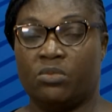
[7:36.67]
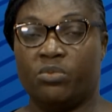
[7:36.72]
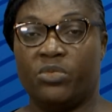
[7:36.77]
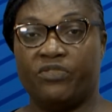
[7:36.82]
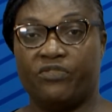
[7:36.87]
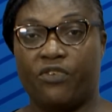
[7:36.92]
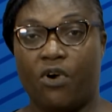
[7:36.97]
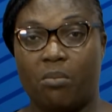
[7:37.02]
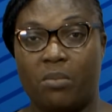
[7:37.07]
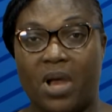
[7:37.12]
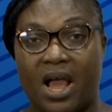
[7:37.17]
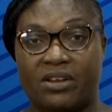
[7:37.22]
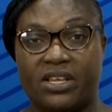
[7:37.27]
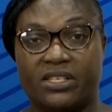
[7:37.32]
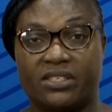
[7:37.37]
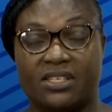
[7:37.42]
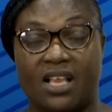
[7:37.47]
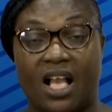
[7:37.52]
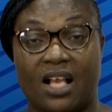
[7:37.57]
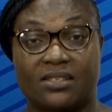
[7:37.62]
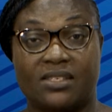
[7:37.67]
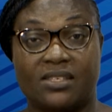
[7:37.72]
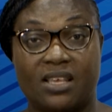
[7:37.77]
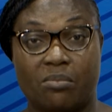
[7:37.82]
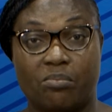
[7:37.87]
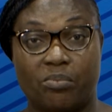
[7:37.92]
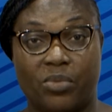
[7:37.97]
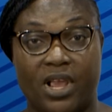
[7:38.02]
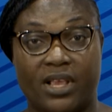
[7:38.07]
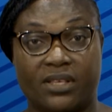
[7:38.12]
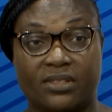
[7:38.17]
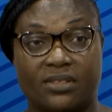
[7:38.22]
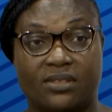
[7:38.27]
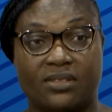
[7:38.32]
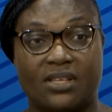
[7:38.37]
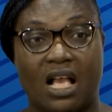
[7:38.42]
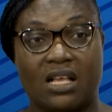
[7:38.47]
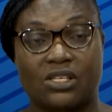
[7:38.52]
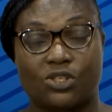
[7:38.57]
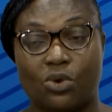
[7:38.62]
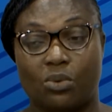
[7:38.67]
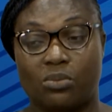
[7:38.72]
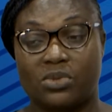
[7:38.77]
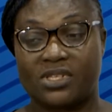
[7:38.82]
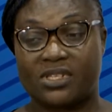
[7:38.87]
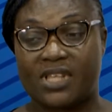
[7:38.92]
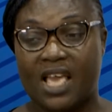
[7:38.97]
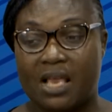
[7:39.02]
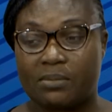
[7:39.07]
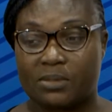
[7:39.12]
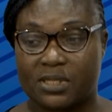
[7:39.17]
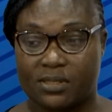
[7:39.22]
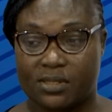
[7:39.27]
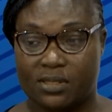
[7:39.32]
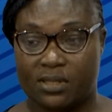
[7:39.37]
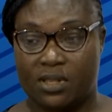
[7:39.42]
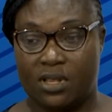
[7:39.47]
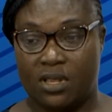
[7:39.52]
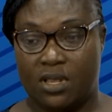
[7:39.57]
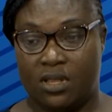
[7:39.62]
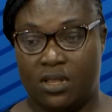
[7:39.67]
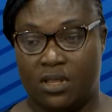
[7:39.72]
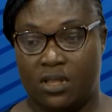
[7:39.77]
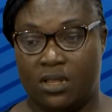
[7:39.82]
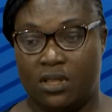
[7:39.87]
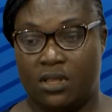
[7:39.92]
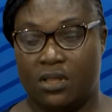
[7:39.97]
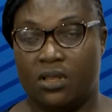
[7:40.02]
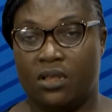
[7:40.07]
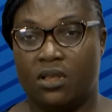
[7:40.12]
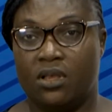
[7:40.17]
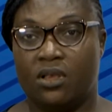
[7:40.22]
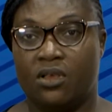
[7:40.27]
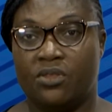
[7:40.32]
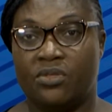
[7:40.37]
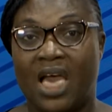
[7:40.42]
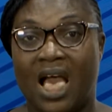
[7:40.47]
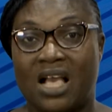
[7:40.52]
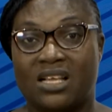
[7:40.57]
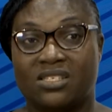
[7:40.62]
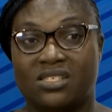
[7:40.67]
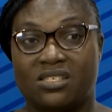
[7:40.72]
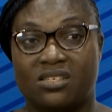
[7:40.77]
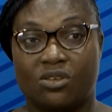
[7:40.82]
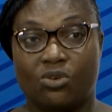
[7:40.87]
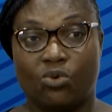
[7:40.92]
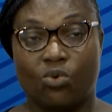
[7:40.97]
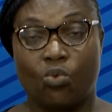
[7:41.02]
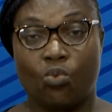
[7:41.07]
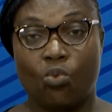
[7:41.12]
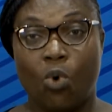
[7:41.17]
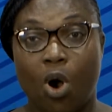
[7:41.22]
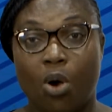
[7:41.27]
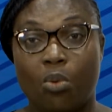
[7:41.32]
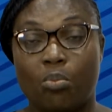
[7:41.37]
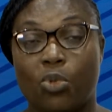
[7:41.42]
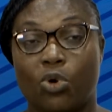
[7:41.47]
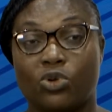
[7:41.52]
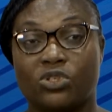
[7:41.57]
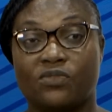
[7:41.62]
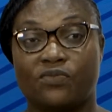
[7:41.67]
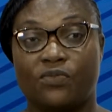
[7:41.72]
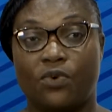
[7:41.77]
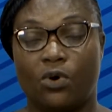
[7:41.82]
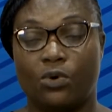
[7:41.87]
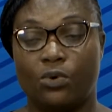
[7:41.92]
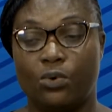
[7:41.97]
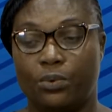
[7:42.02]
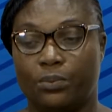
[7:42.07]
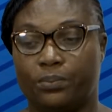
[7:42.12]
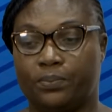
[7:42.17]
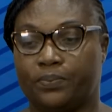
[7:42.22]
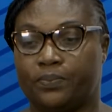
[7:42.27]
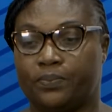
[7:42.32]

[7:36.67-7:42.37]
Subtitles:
Before marriage can take place, there are some steps that one must follow.